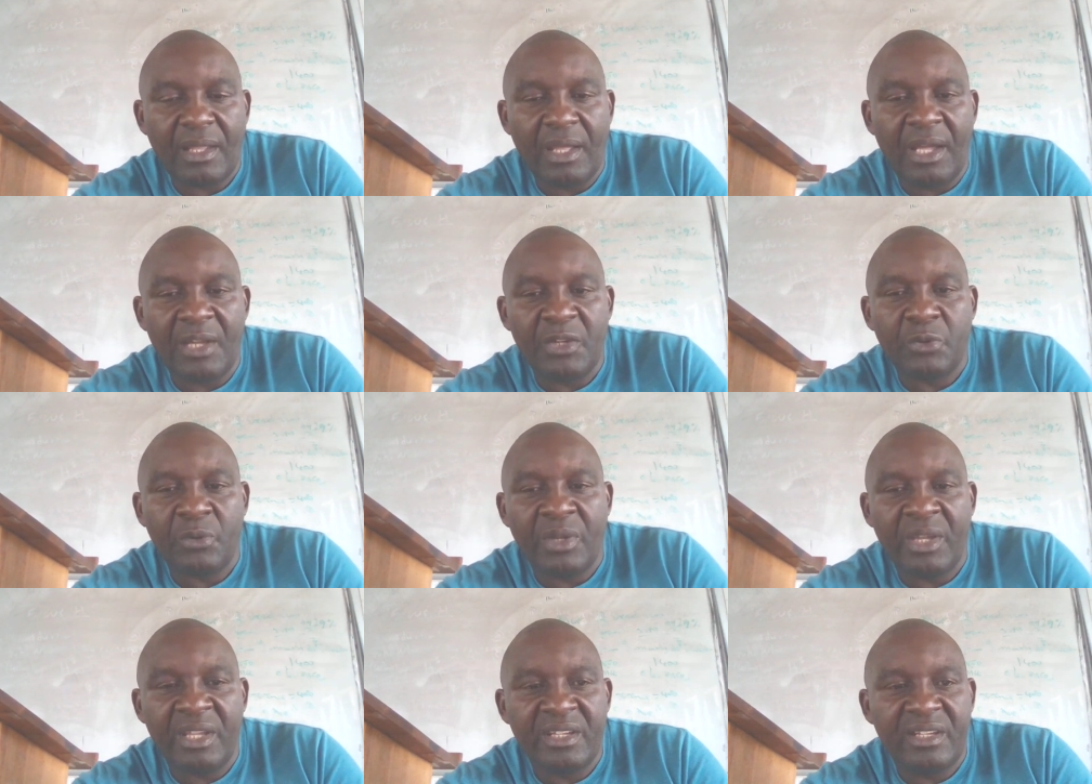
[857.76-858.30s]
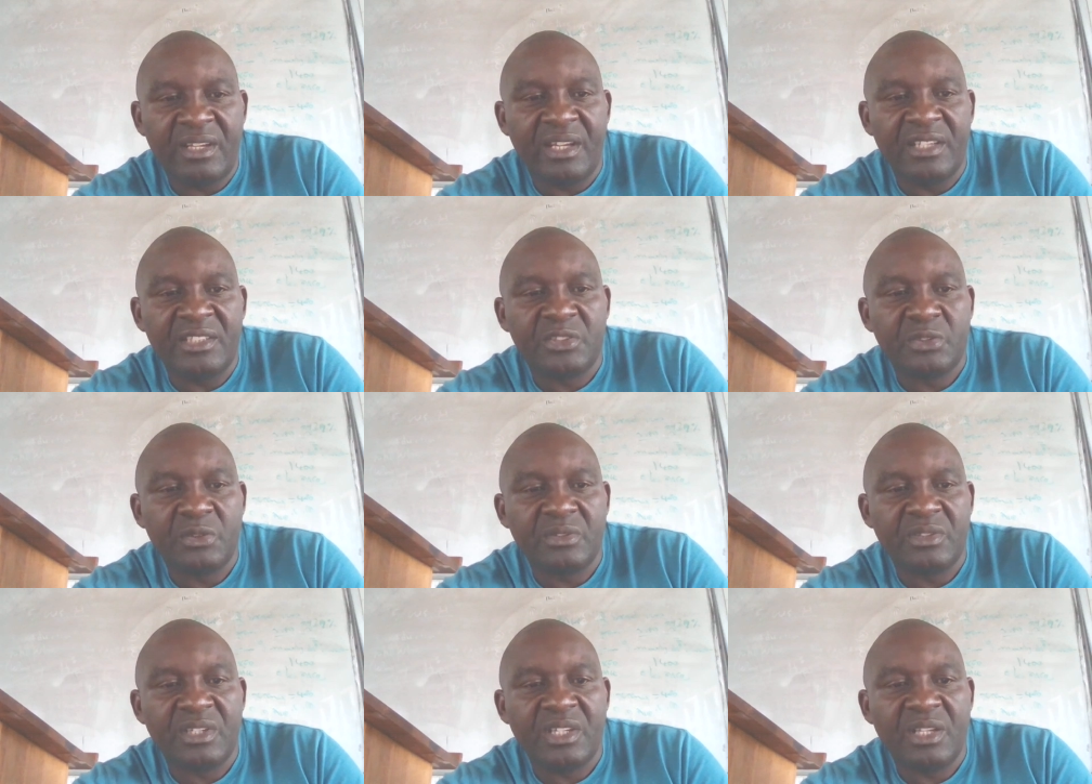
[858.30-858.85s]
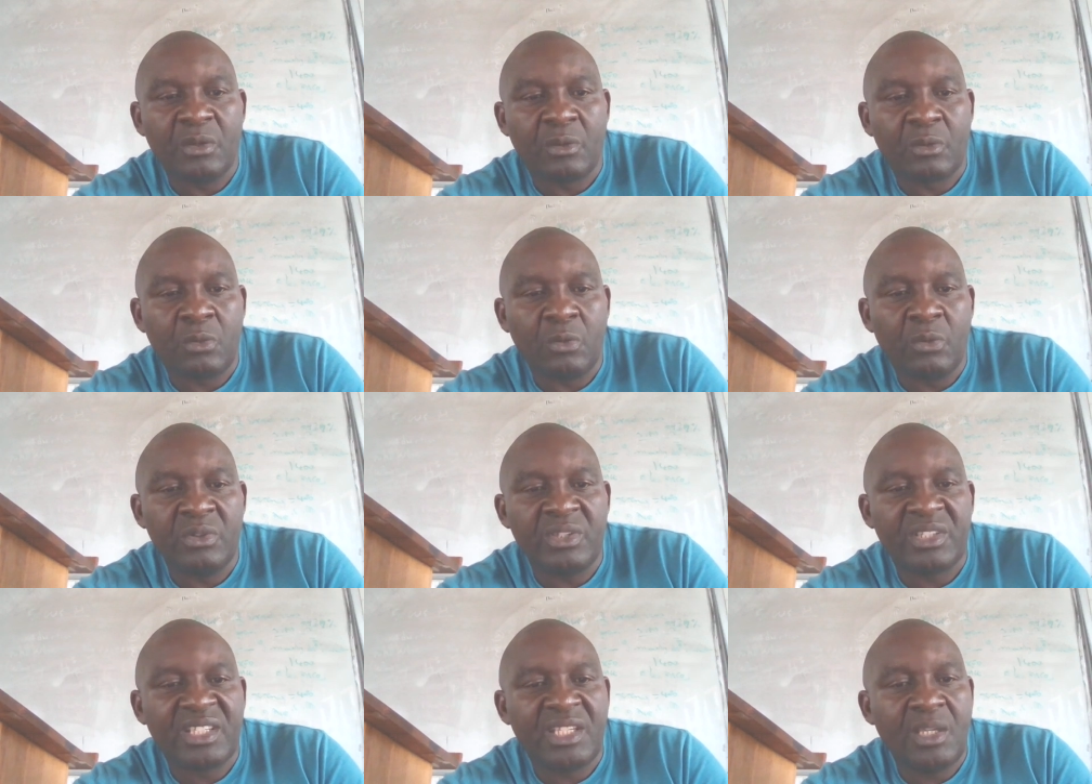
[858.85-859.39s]
and your headline should
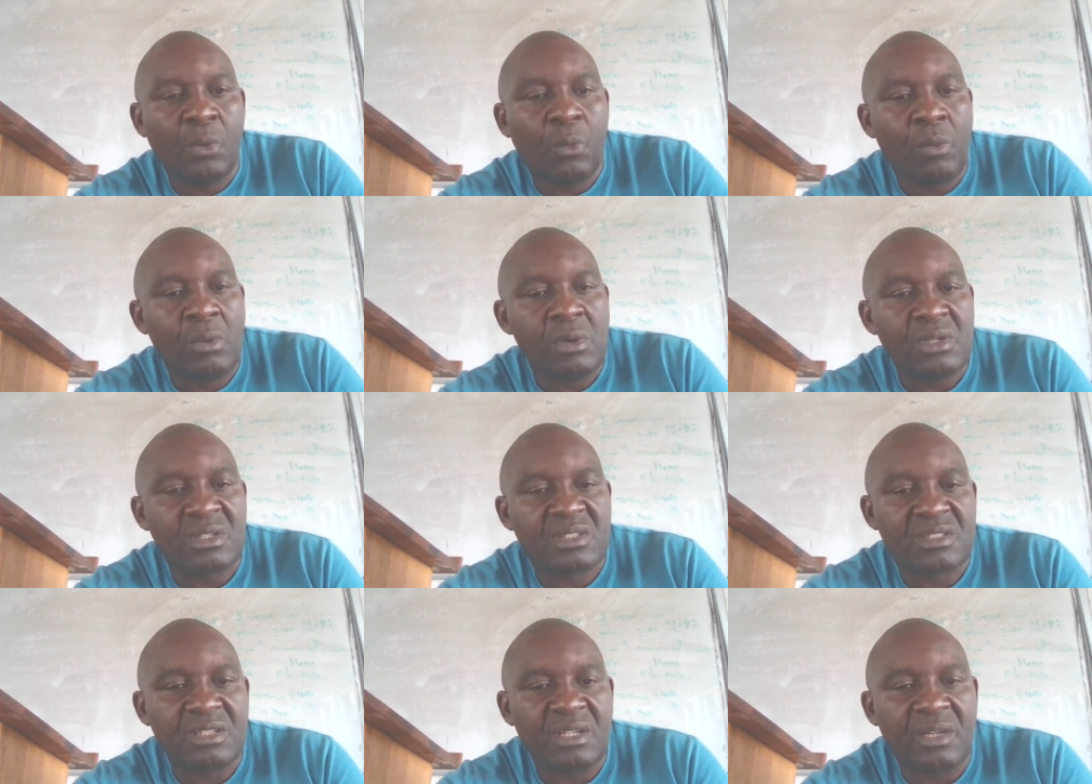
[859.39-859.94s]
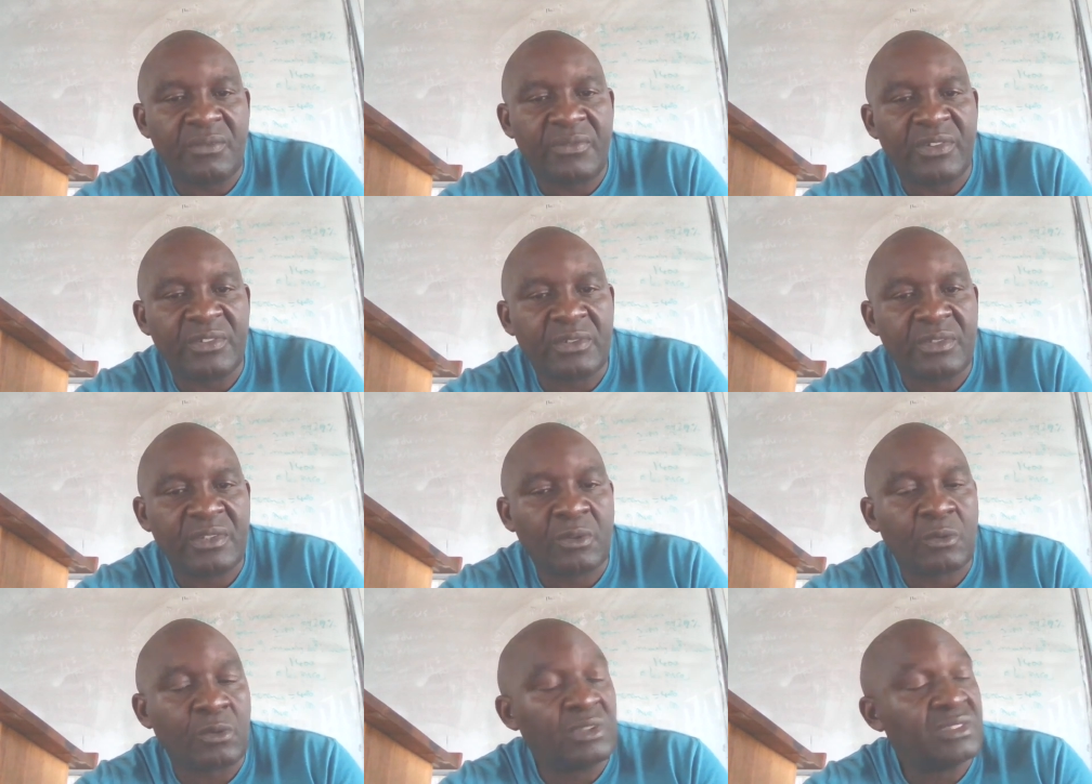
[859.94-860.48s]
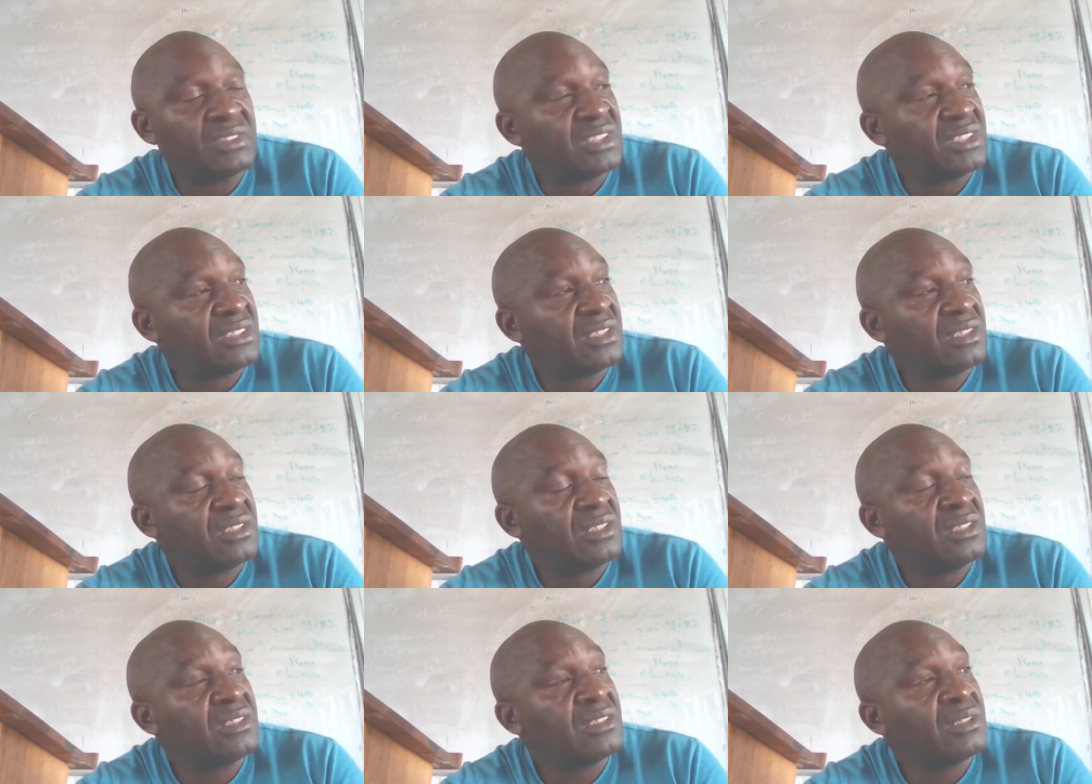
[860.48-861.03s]
include keywords relevant to the content
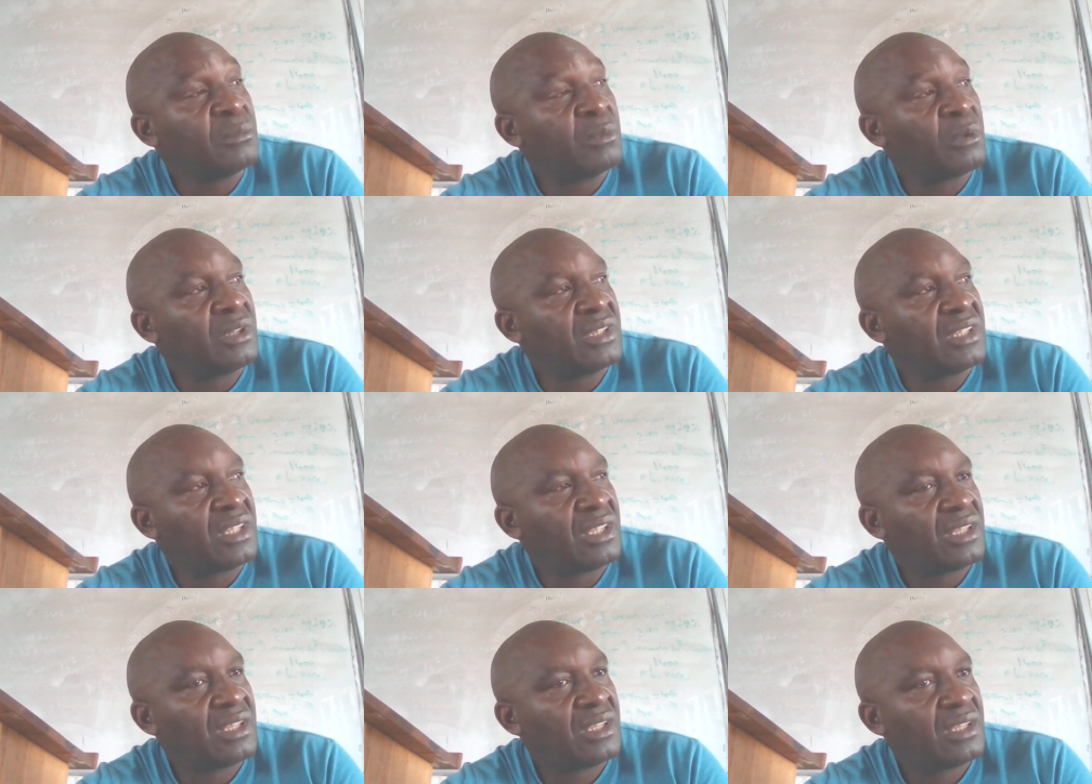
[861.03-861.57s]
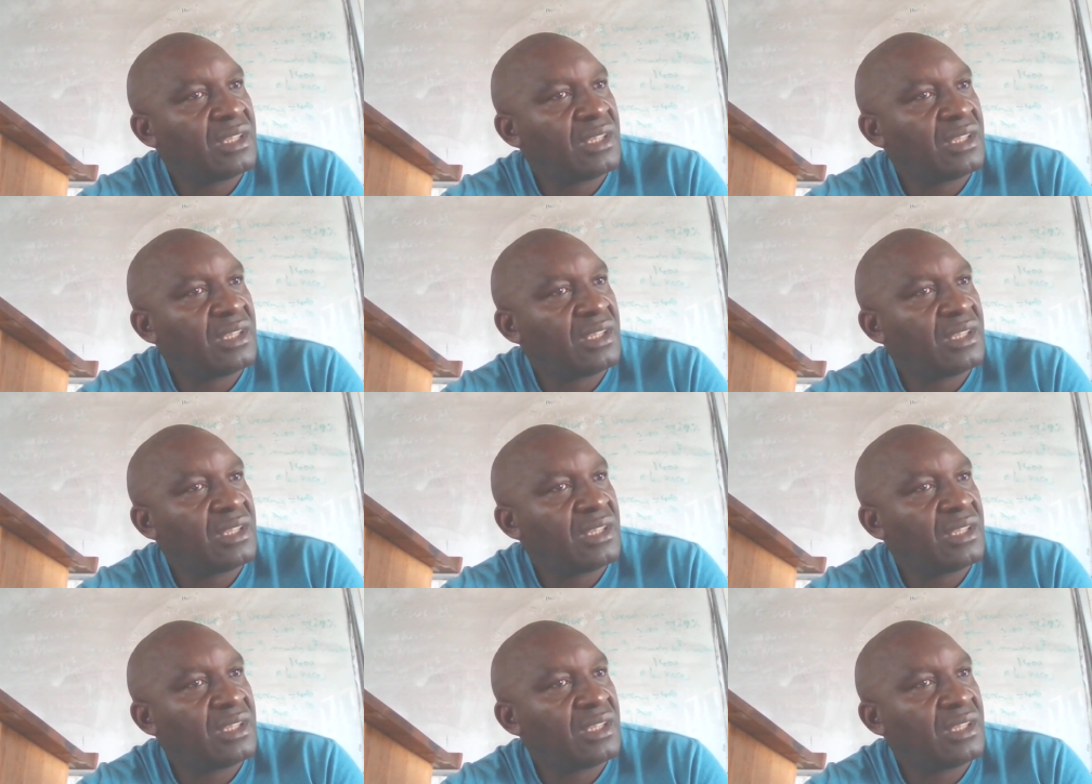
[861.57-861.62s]
in the body.